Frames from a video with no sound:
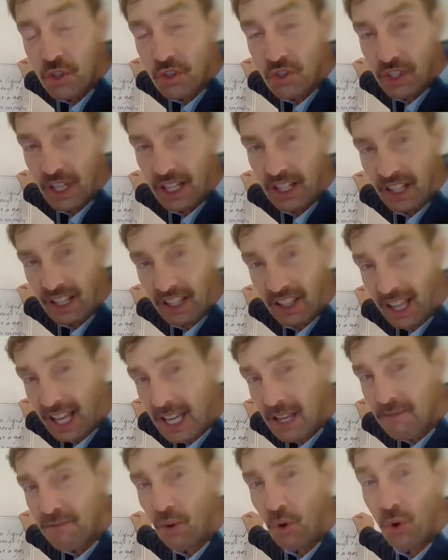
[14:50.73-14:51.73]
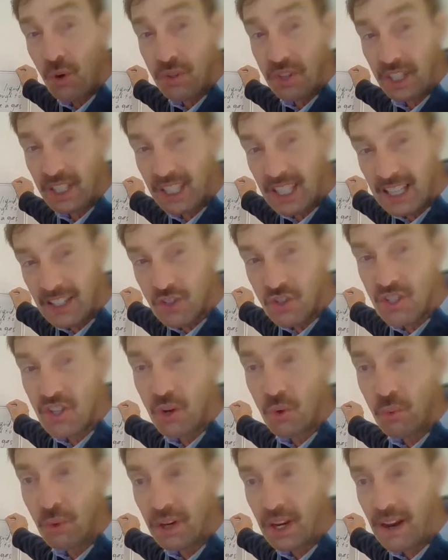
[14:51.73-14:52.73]
your daily life or the kitchen
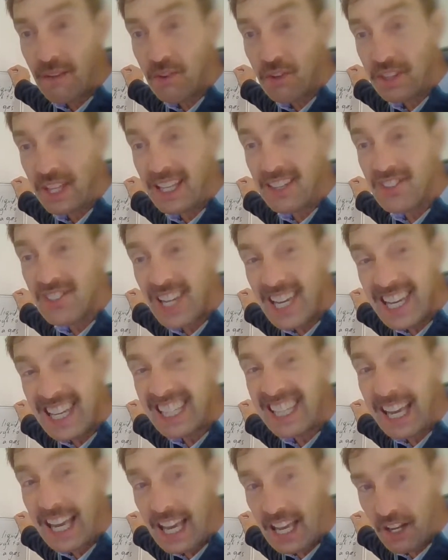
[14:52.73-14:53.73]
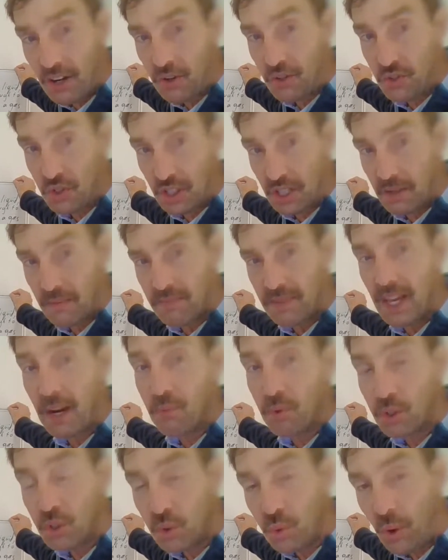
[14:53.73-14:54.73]
or whatever that take energy,
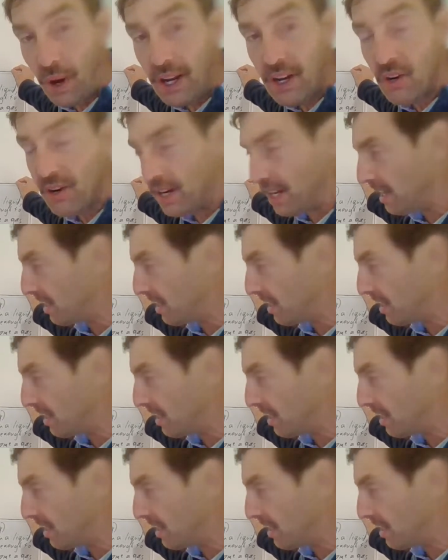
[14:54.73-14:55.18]
that require